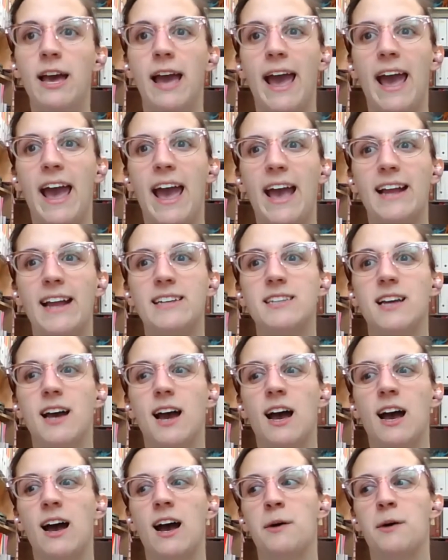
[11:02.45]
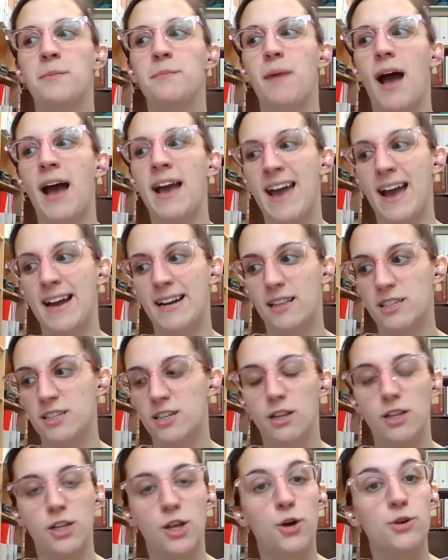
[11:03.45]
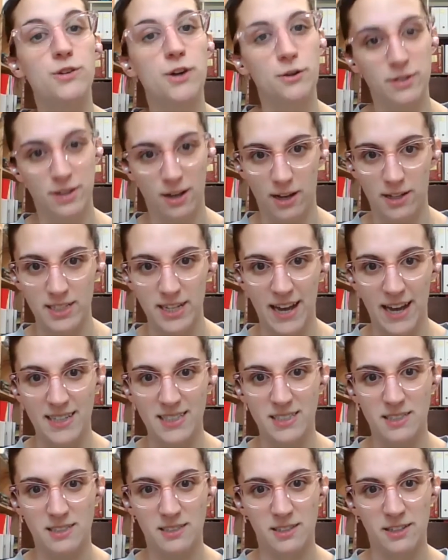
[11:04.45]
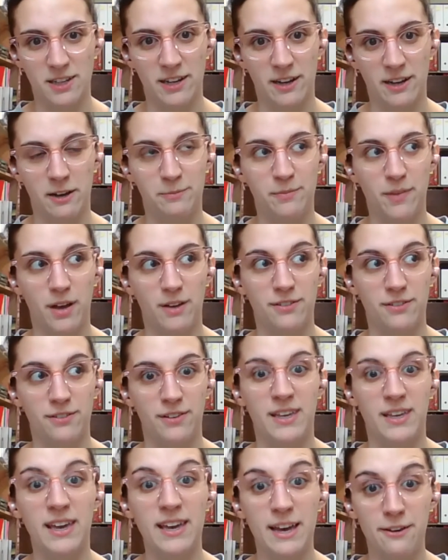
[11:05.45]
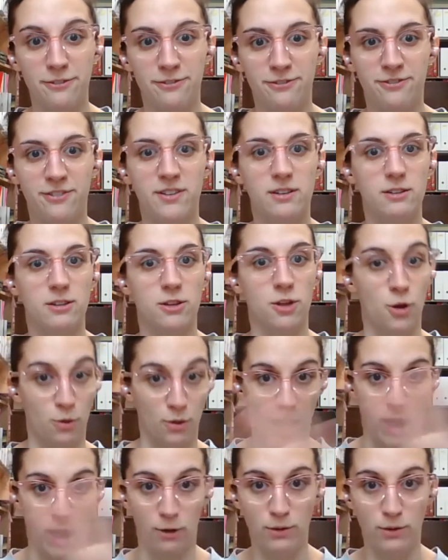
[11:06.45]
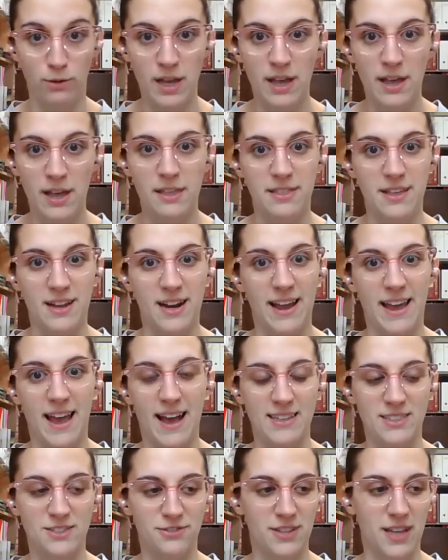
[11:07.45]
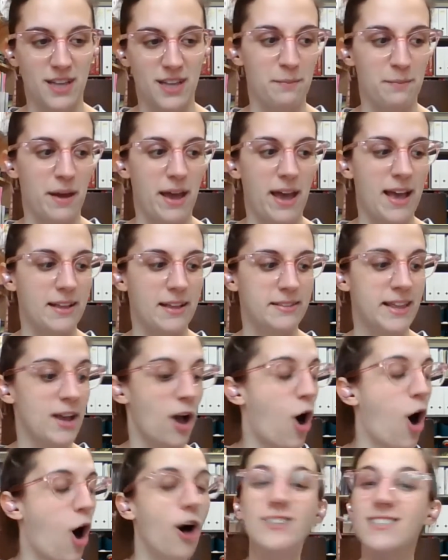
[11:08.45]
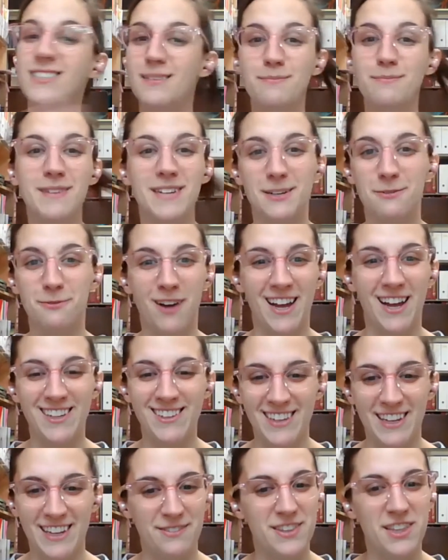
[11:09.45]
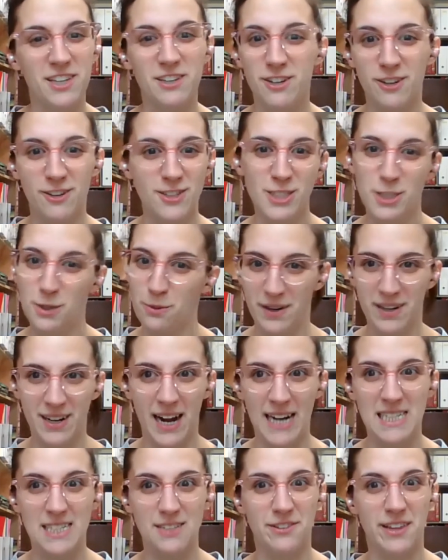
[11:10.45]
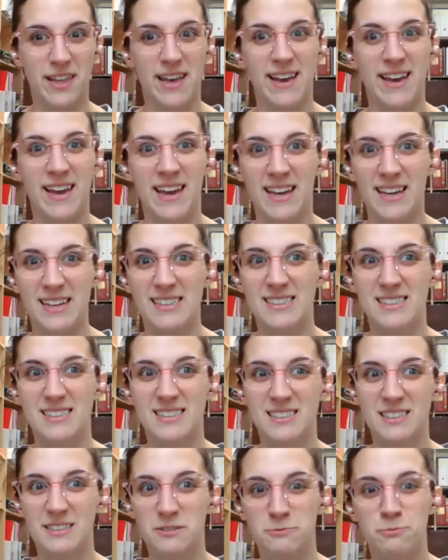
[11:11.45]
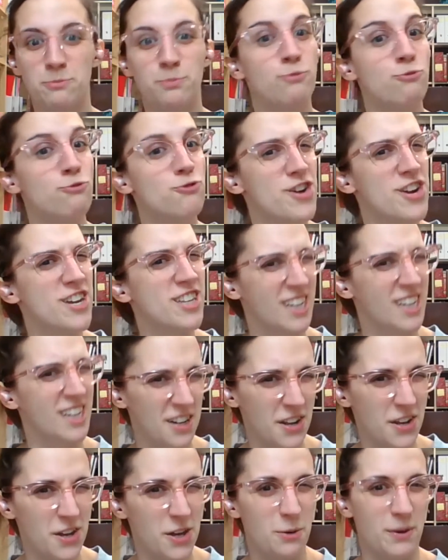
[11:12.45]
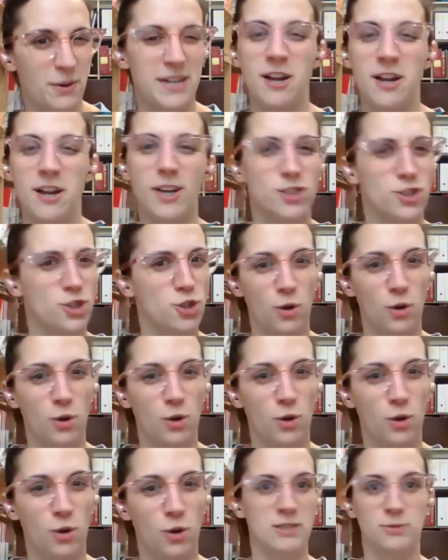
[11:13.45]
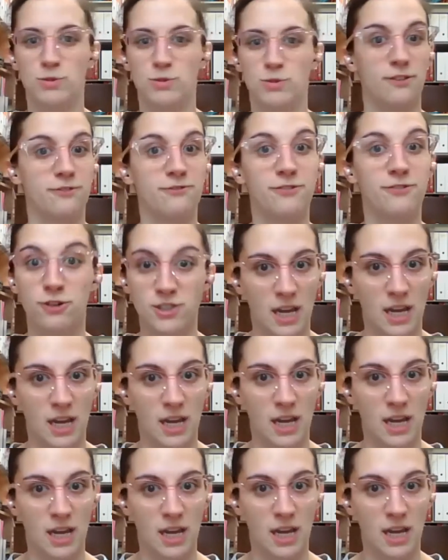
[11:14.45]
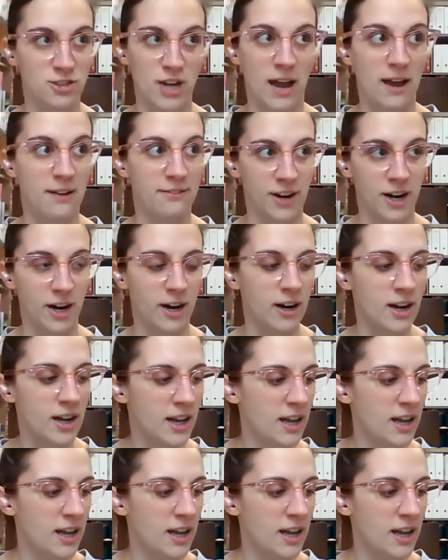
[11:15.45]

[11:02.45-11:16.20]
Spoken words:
And I had a little logo contest of a GIF logo that I asked for them, and they all submitted one, even the girls who were kind of like really new and not sure, and like this was their first time Scratch ever.